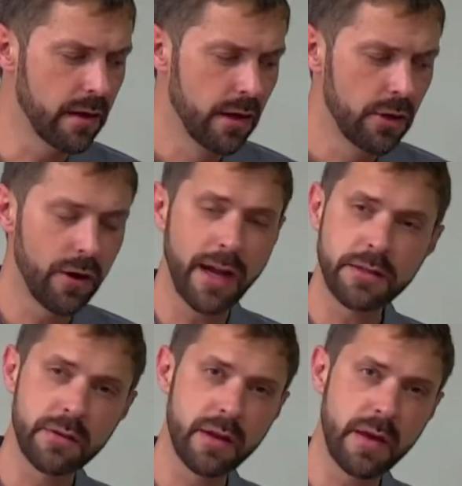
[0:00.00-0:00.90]
your
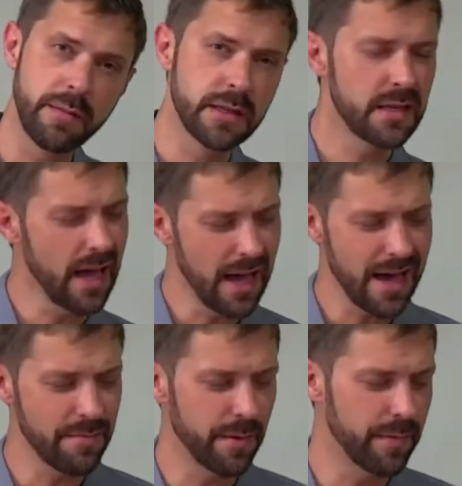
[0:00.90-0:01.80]
answer to them is,
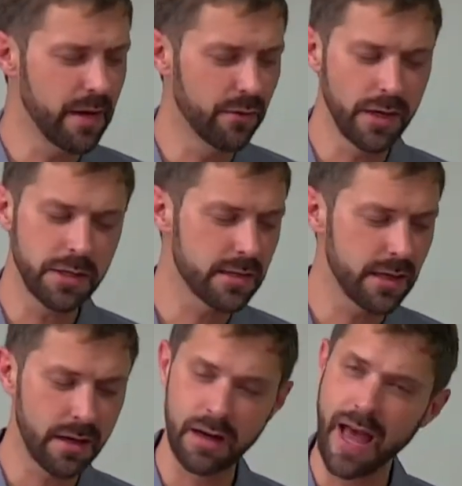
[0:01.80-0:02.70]
yeah, but being rich isn't
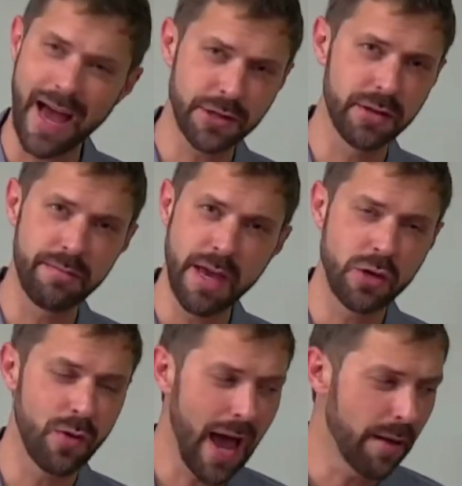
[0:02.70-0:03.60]
going to actually make
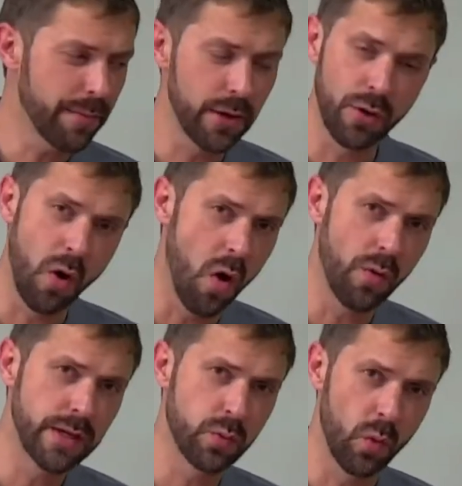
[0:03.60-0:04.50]
you happy. You'll
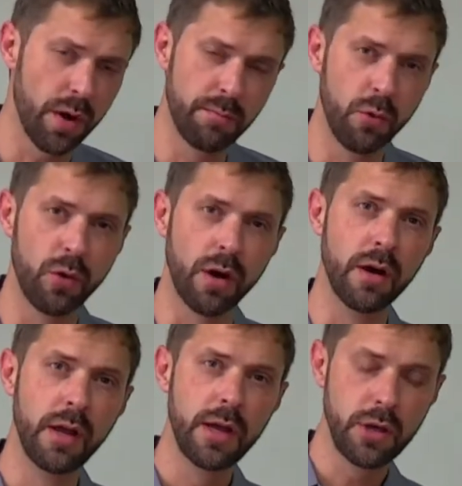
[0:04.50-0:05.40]
always want more.
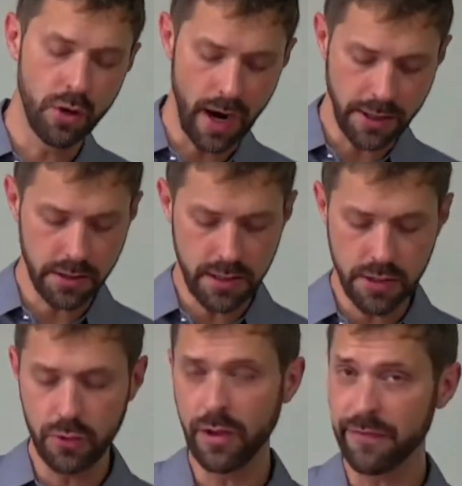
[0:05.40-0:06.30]
You're actually
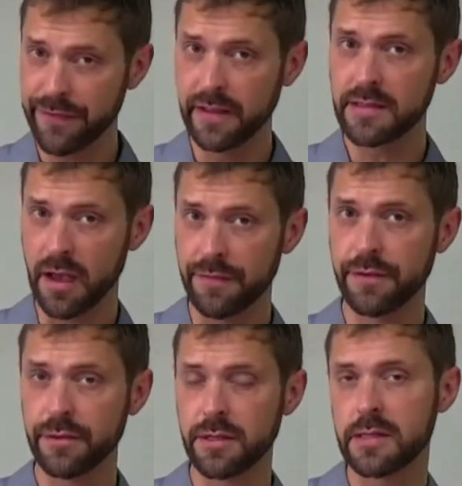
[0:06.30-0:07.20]
doing a
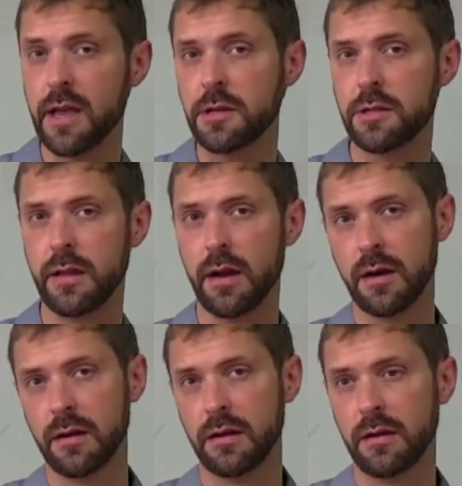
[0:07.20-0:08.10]
philosophical discussion there.
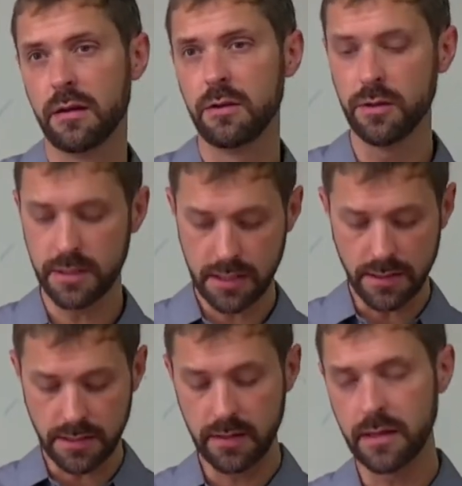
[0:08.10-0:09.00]
You're
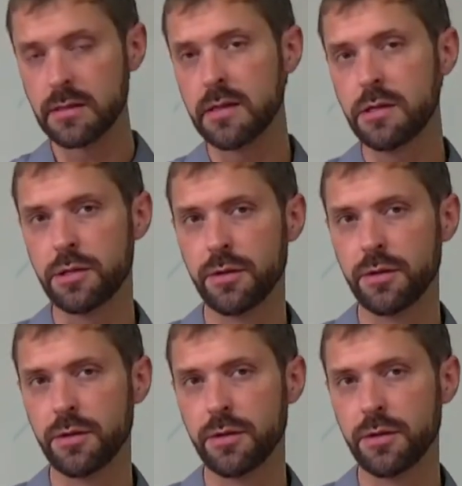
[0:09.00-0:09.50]
discussing this issue.